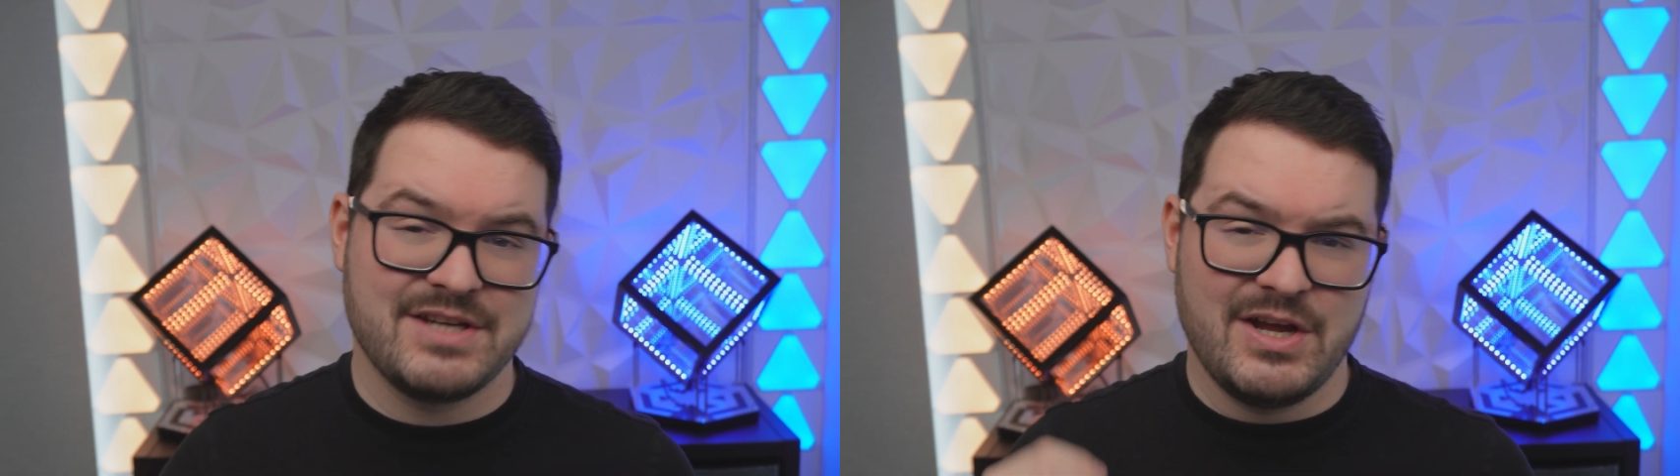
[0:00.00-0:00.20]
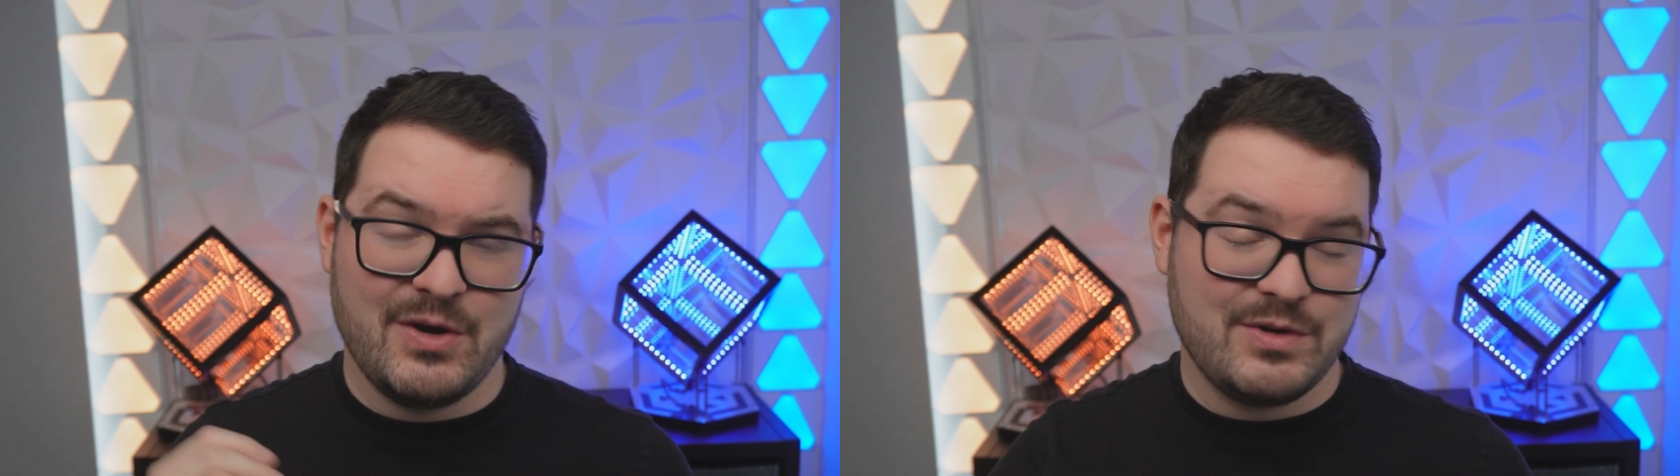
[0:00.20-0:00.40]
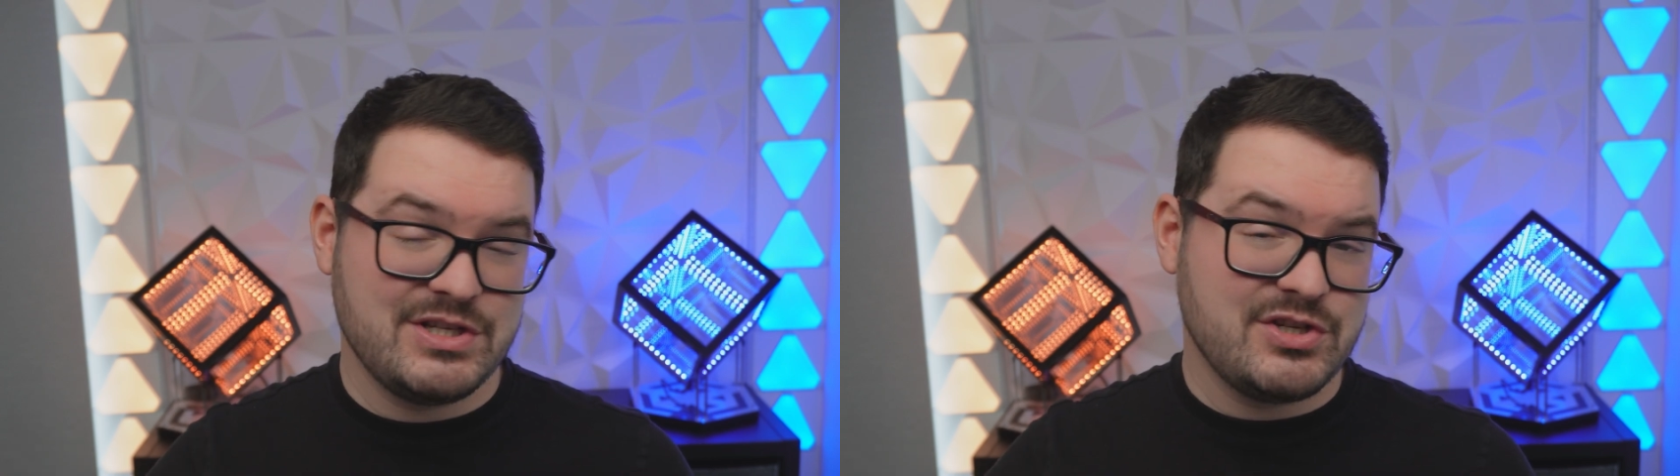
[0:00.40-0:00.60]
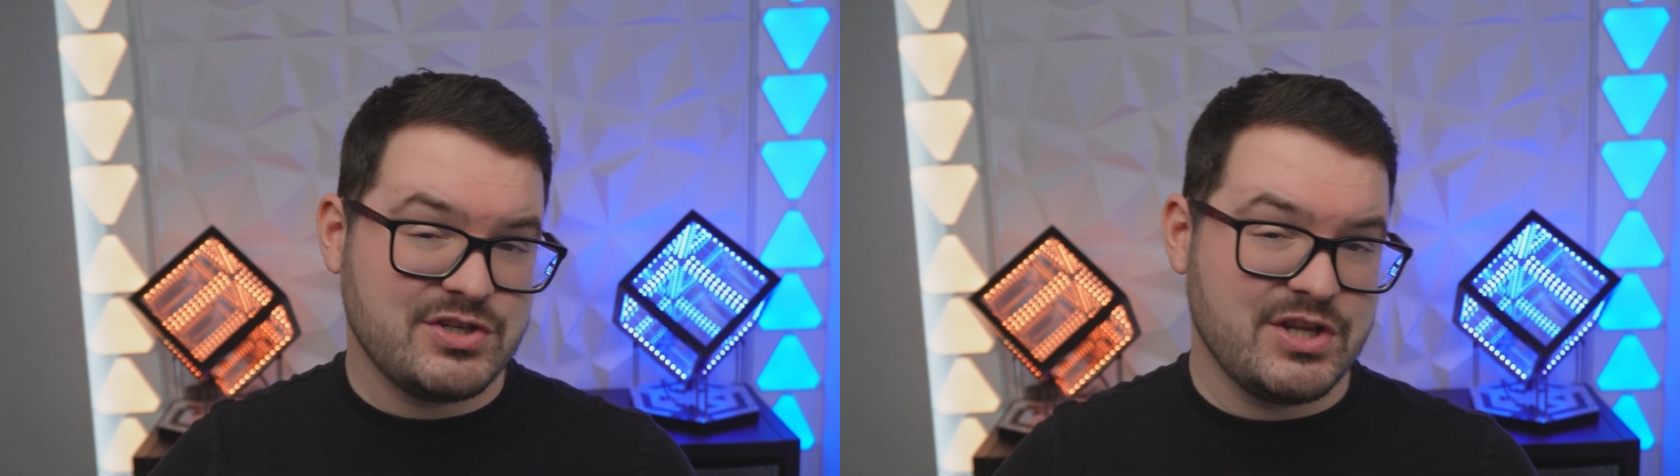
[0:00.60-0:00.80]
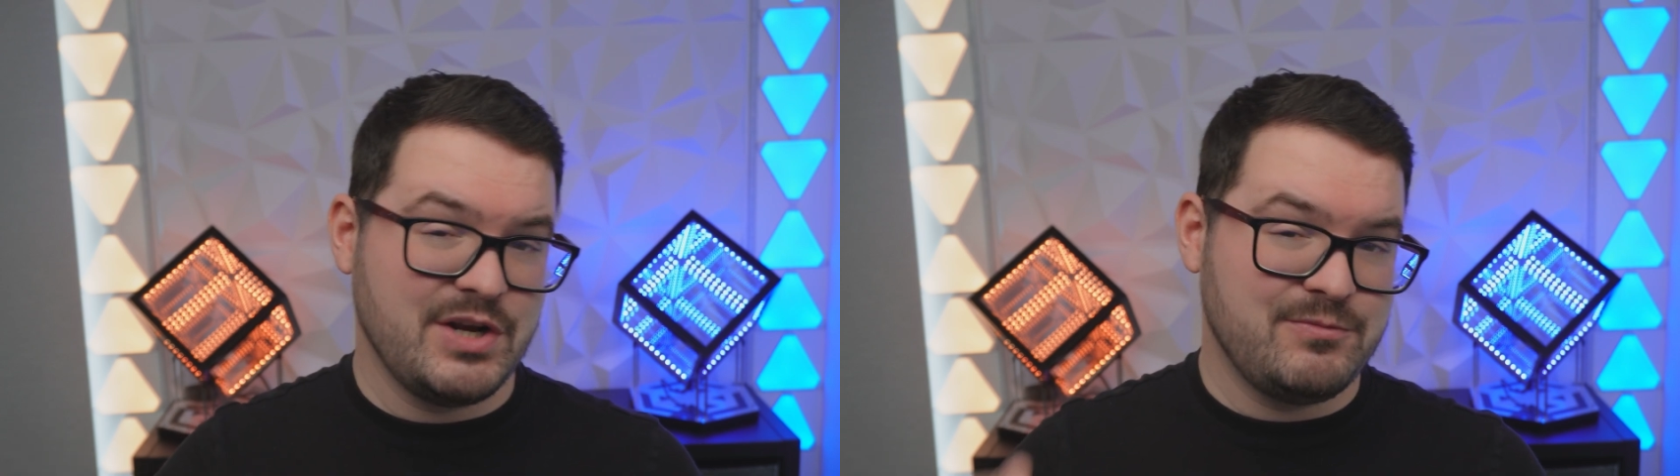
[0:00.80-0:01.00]
which is just
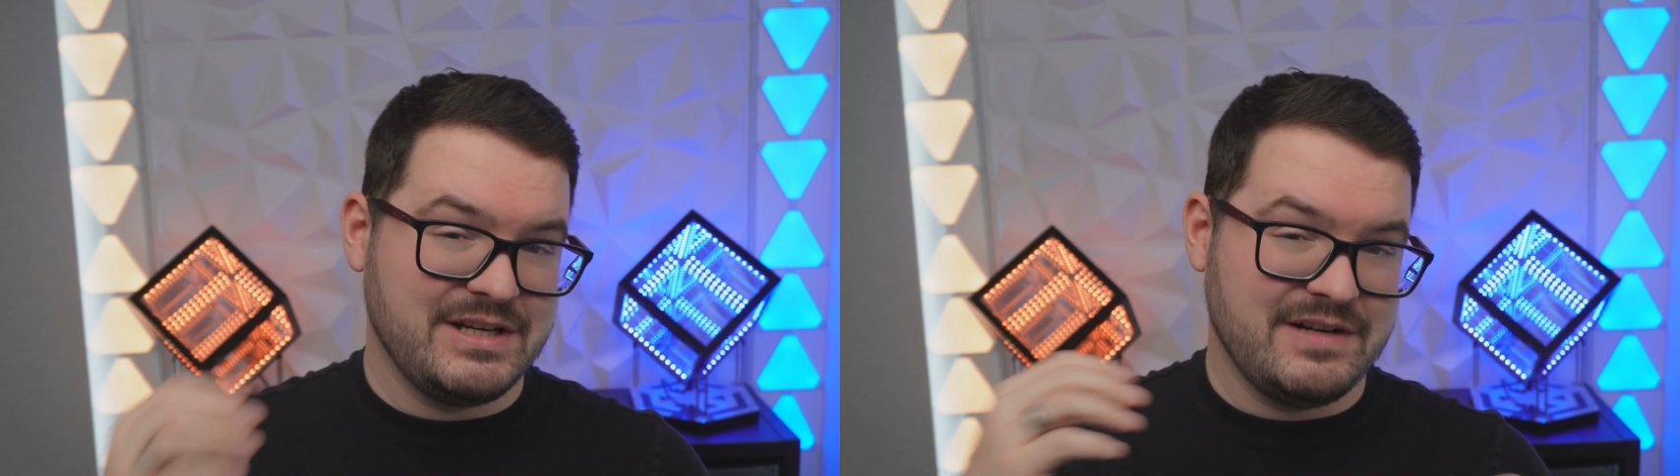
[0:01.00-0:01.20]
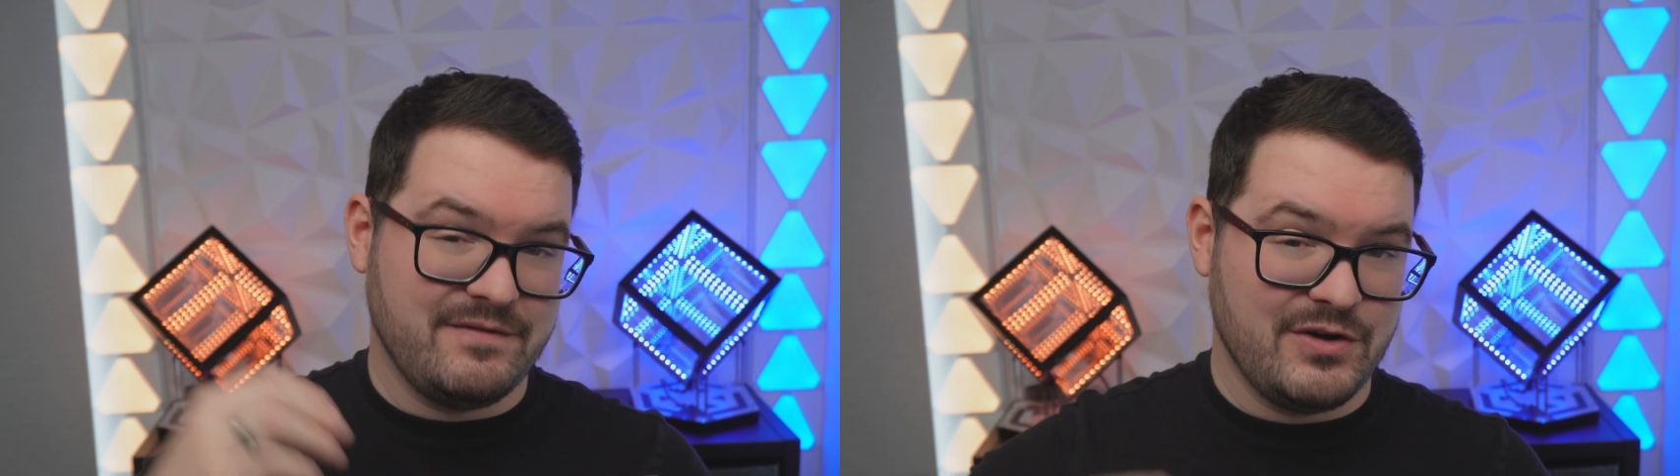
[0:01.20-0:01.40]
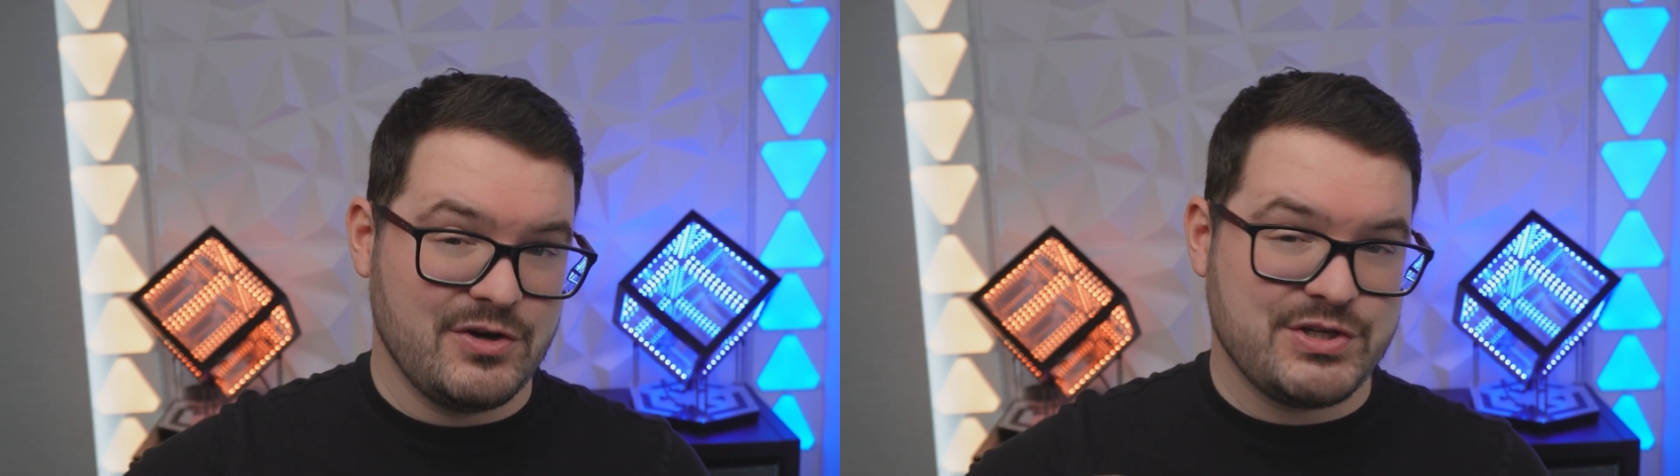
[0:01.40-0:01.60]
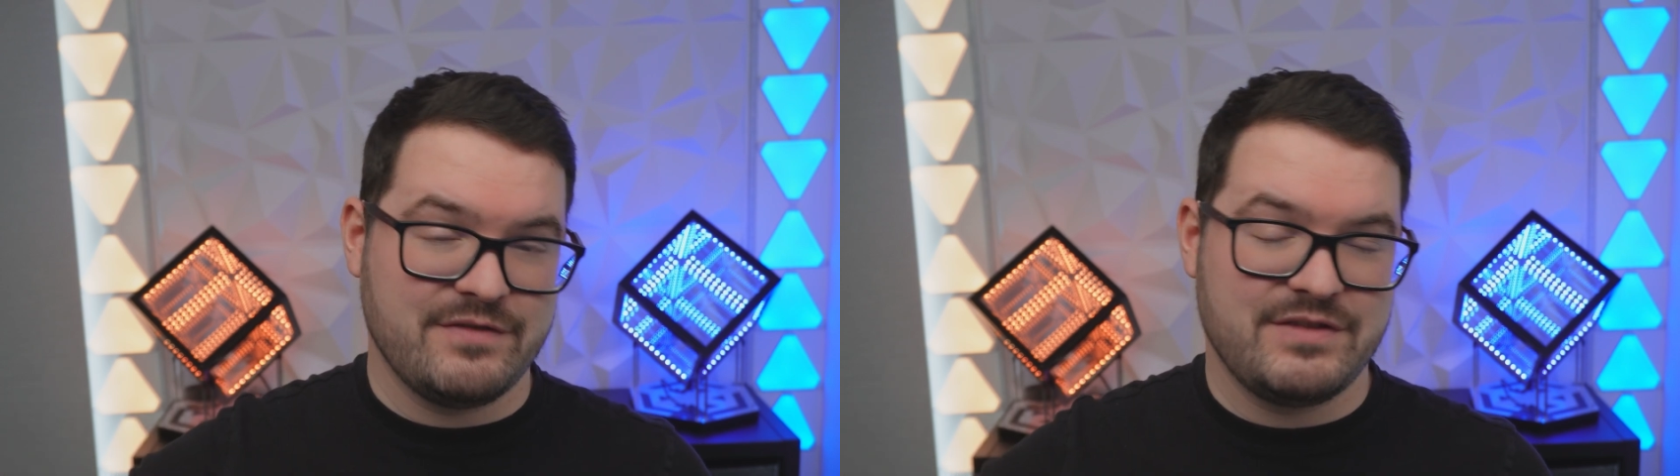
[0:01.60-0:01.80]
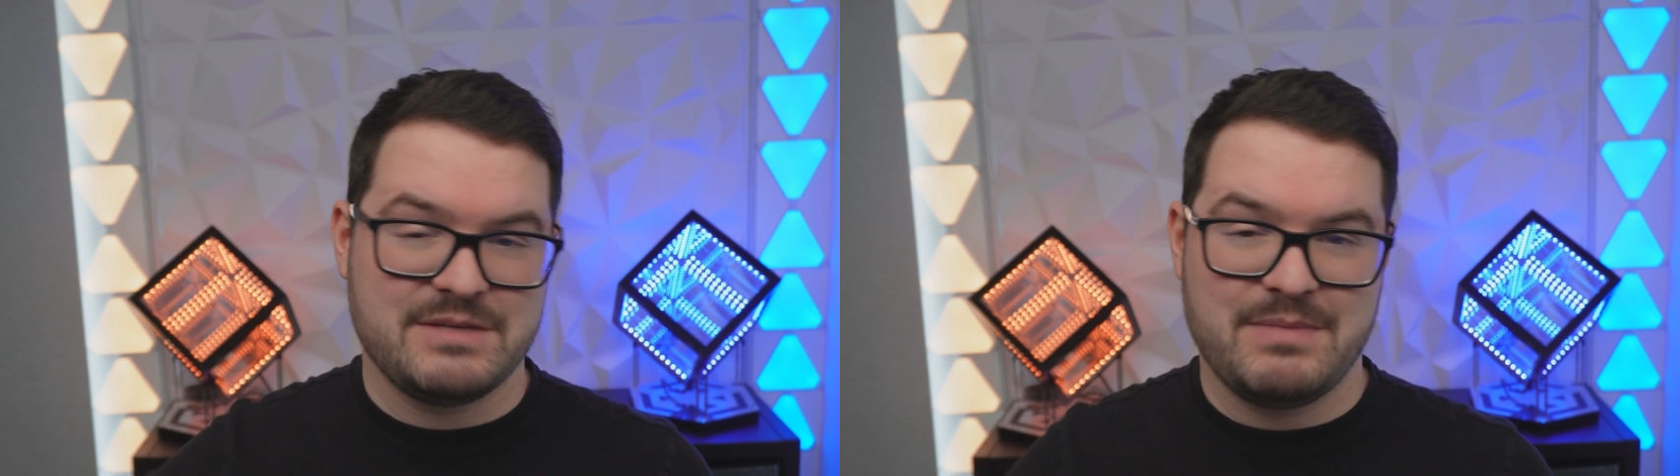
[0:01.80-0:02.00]
an upgraded version of
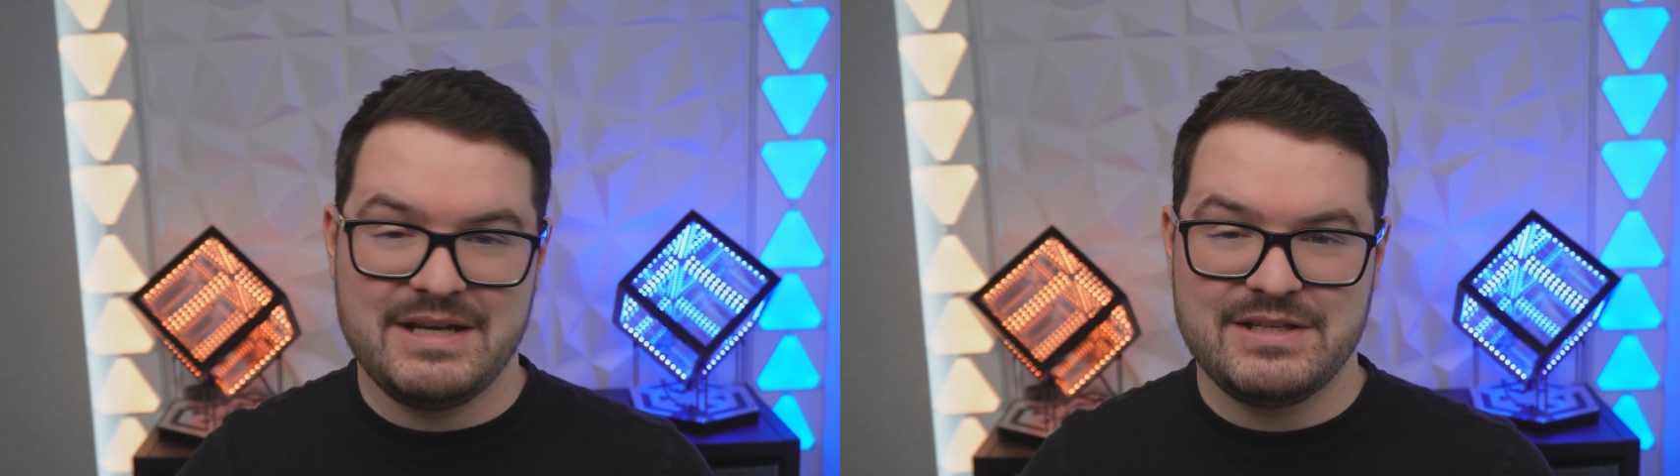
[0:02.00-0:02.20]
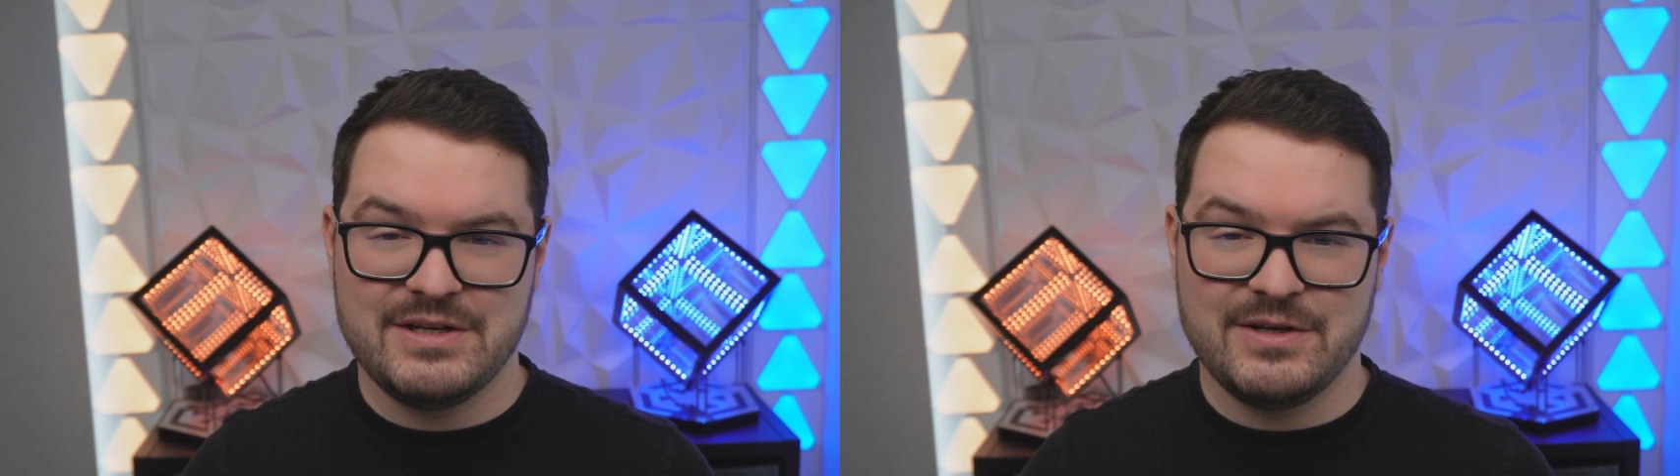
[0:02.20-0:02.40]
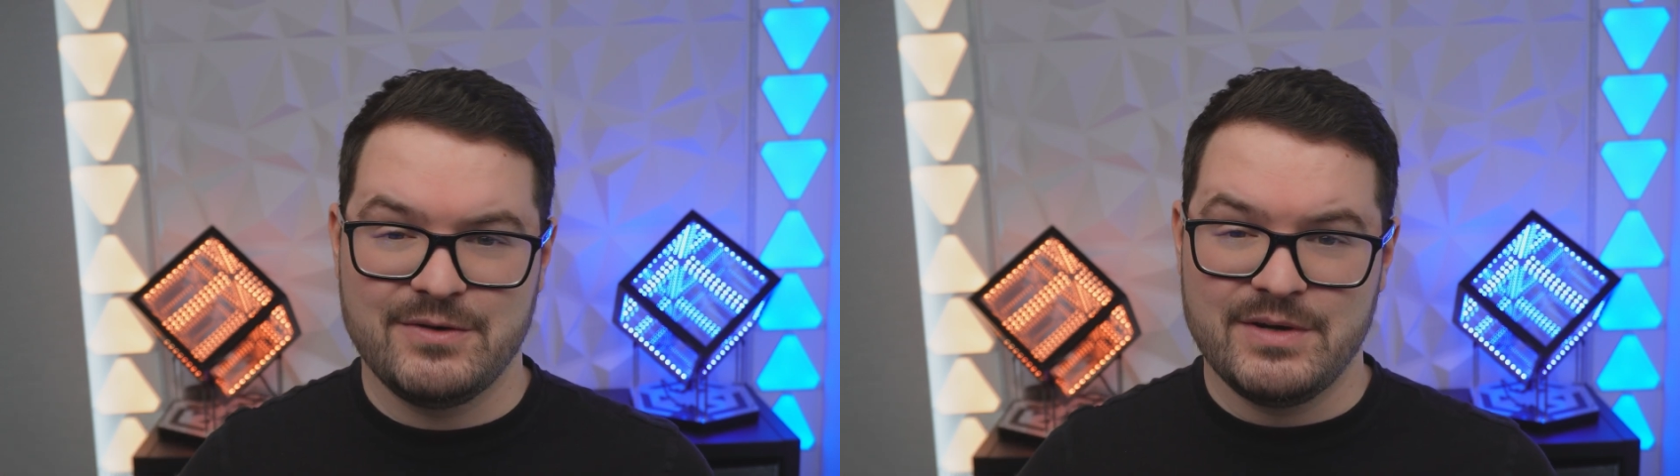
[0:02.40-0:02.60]
this P2,